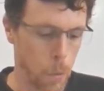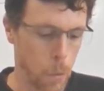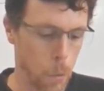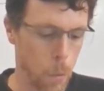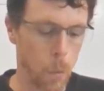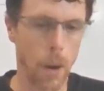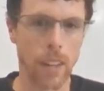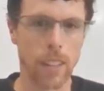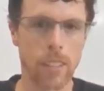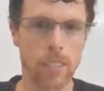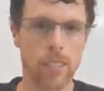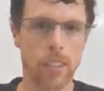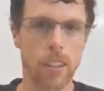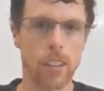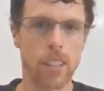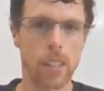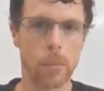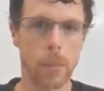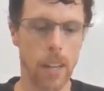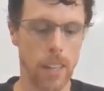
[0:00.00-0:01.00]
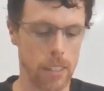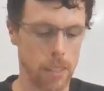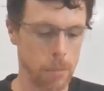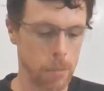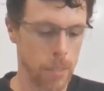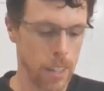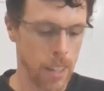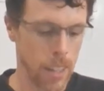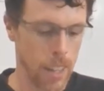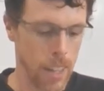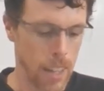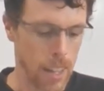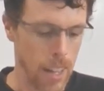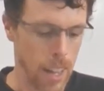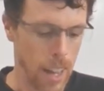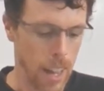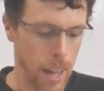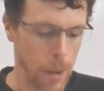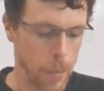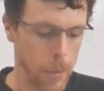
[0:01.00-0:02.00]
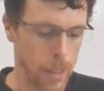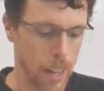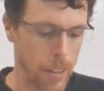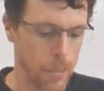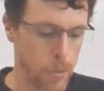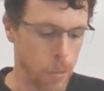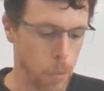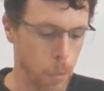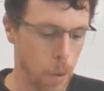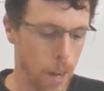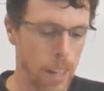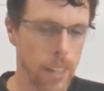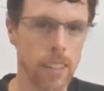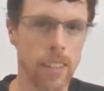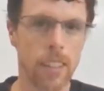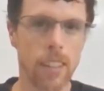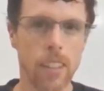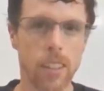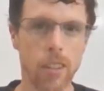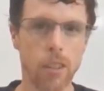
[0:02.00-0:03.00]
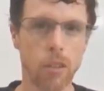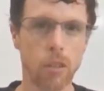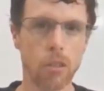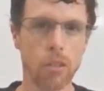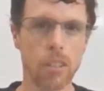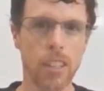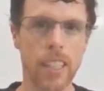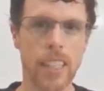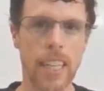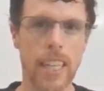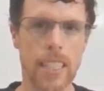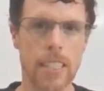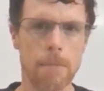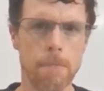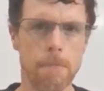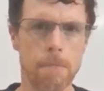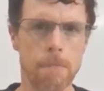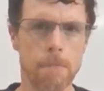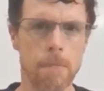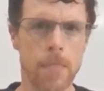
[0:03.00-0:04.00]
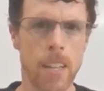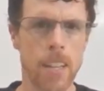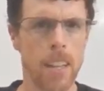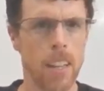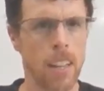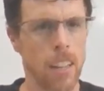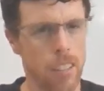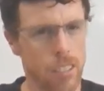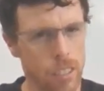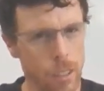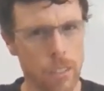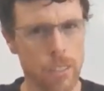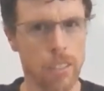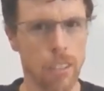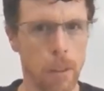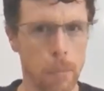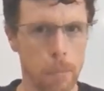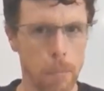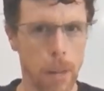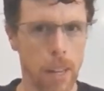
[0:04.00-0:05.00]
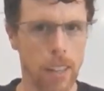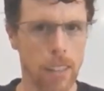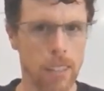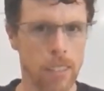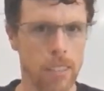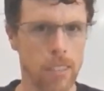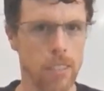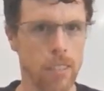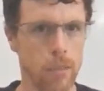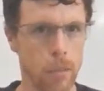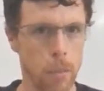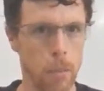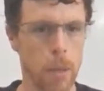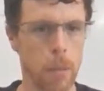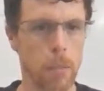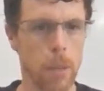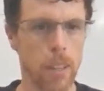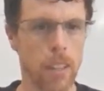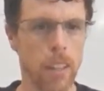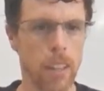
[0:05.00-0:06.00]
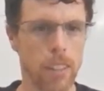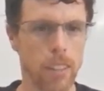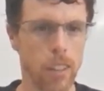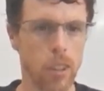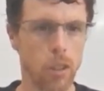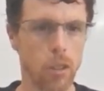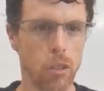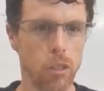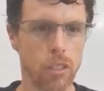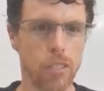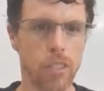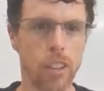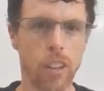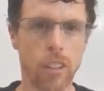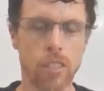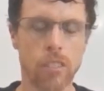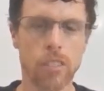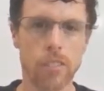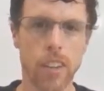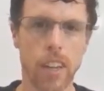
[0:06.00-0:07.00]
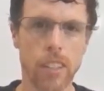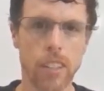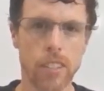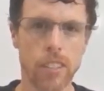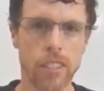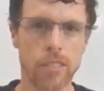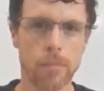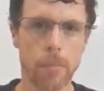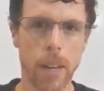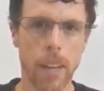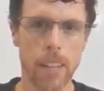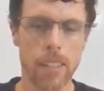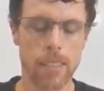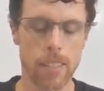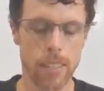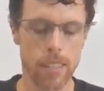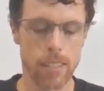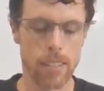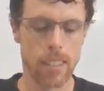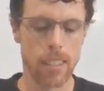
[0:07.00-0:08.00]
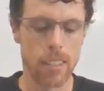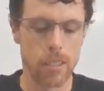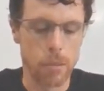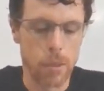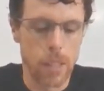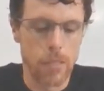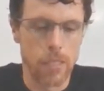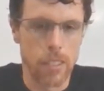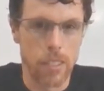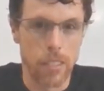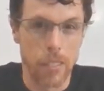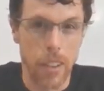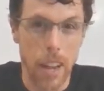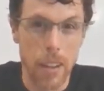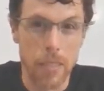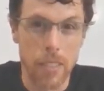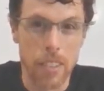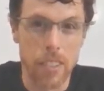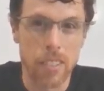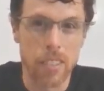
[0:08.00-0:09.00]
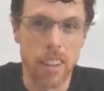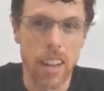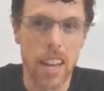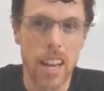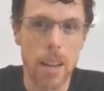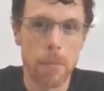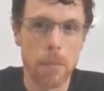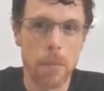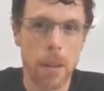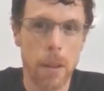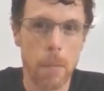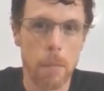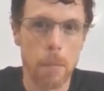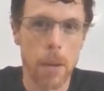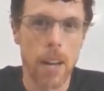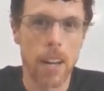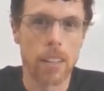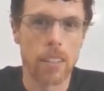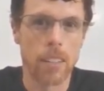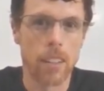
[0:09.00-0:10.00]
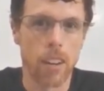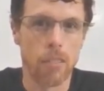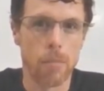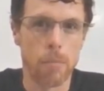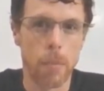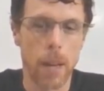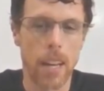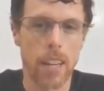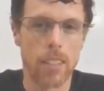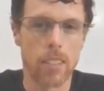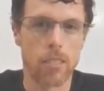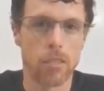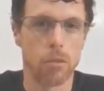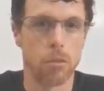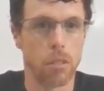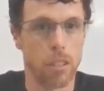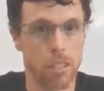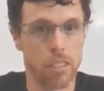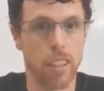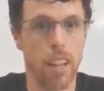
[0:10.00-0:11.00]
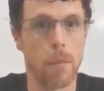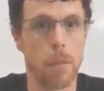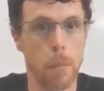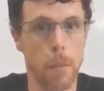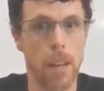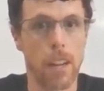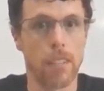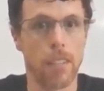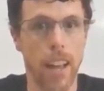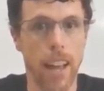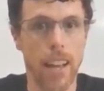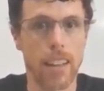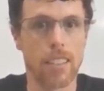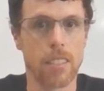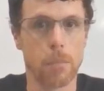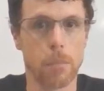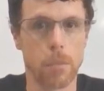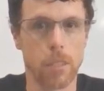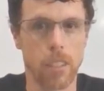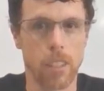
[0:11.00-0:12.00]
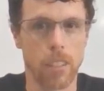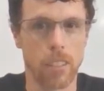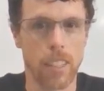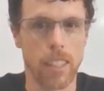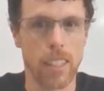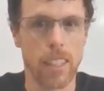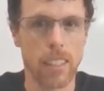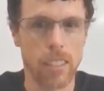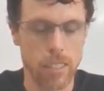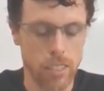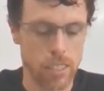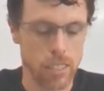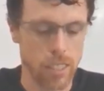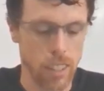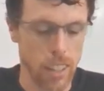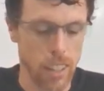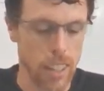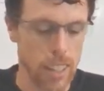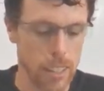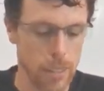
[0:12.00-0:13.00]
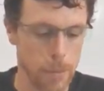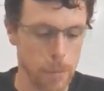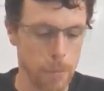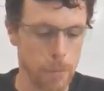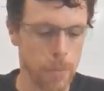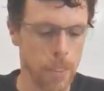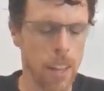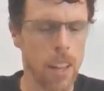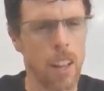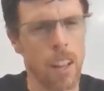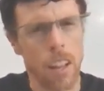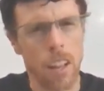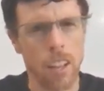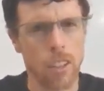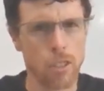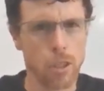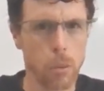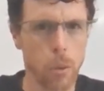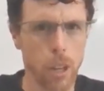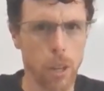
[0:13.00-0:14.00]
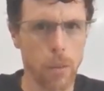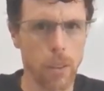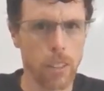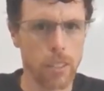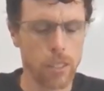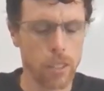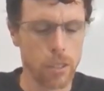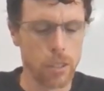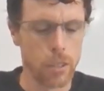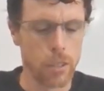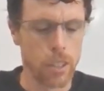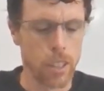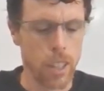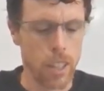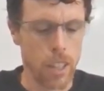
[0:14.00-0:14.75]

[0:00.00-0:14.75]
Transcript: one sodium atom, and we have one chlorine atom. So it's not balanced. Remember, the law of conservation of mass says we have to have the same amount of mass, or the same amount of atoms on each side. So what do?